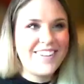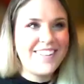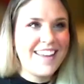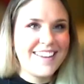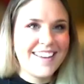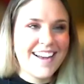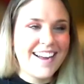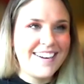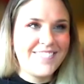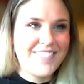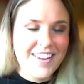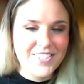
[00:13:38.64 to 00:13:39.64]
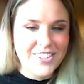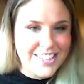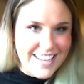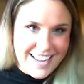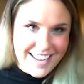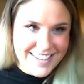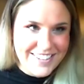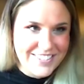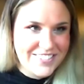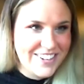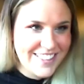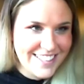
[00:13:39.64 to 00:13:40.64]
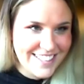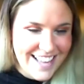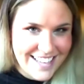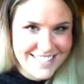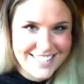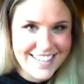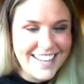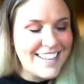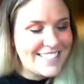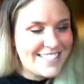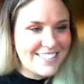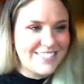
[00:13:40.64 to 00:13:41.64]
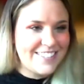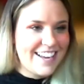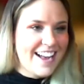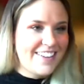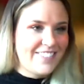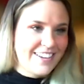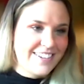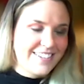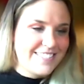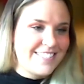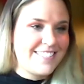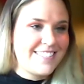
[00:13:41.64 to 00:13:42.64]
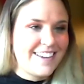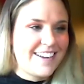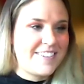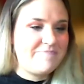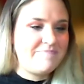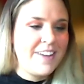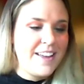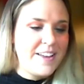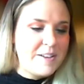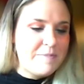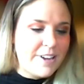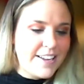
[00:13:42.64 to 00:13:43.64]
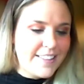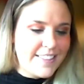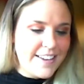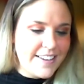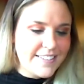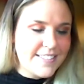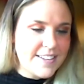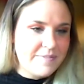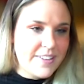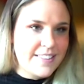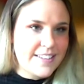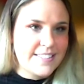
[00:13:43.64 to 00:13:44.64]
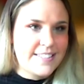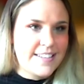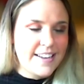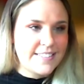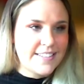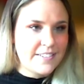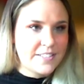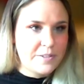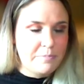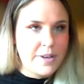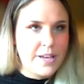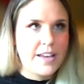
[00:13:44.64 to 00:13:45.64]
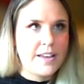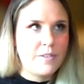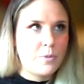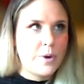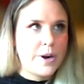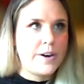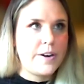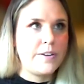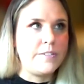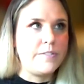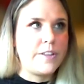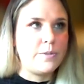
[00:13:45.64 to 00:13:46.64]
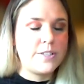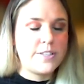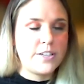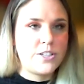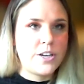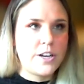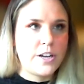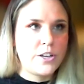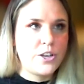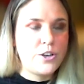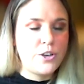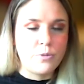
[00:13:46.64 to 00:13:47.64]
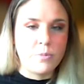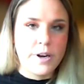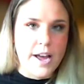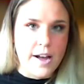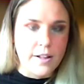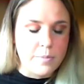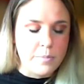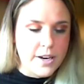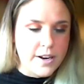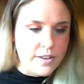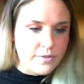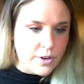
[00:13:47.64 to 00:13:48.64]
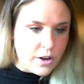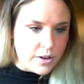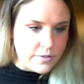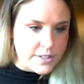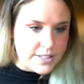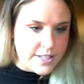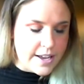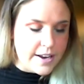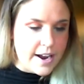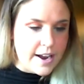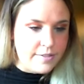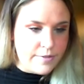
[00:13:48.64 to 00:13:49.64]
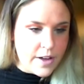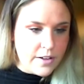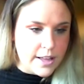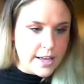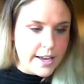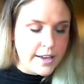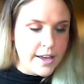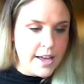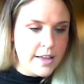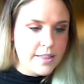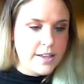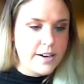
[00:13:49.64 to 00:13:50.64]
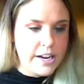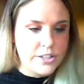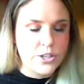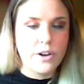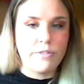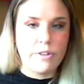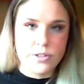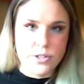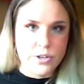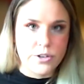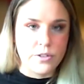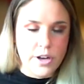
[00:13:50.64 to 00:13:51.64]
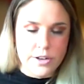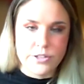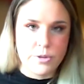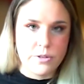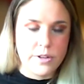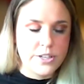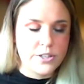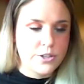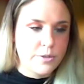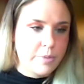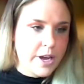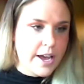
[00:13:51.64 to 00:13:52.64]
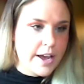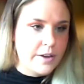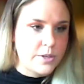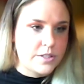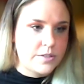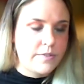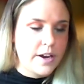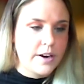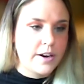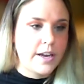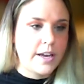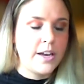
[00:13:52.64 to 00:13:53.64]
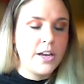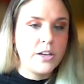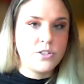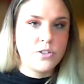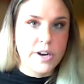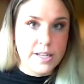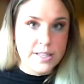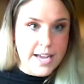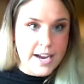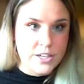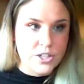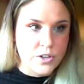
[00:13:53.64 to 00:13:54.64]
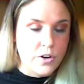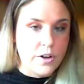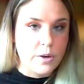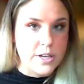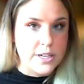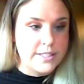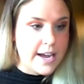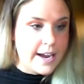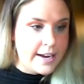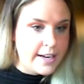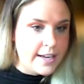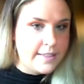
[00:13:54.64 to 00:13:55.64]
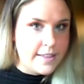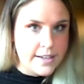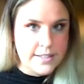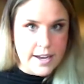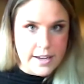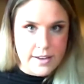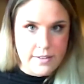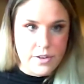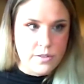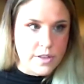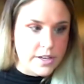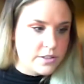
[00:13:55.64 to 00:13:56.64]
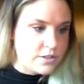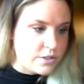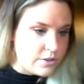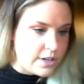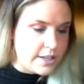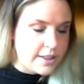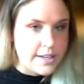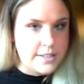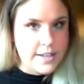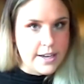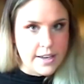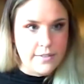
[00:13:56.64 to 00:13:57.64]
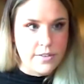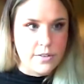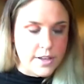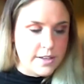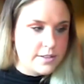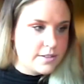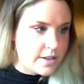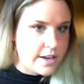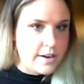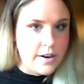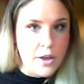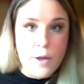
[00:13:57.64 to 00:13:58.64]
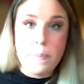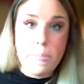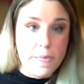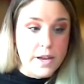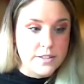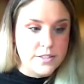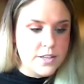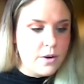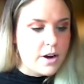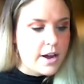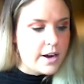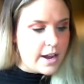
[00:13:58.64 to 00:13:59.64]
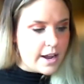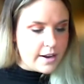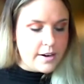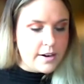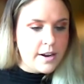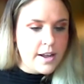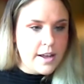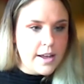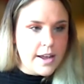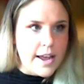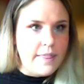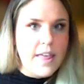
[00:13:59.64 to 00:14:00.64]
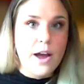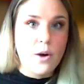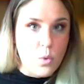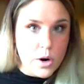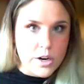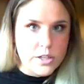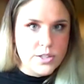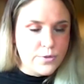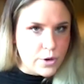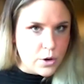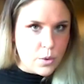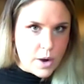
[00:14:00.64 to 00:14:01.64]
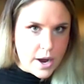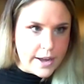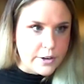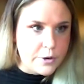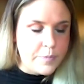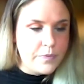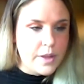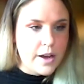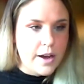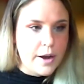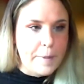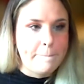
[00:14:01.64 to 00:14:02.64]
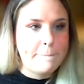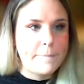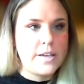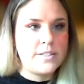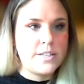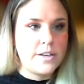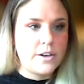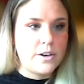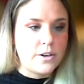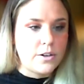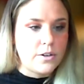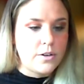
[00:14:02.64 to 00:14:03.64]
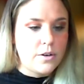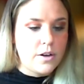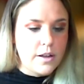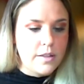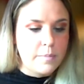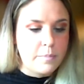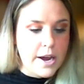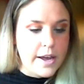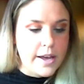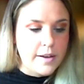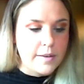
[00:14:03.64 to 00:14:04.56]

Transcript: like kind of every day for the last 2.5 years. But I think something that stands out to me where there was such a human element involved is that I felt like the nature of a certain customer relationship I had was very transactional. It was, I need this, I give you this, you need this, I give you this, and so on. And that worked for a while, until my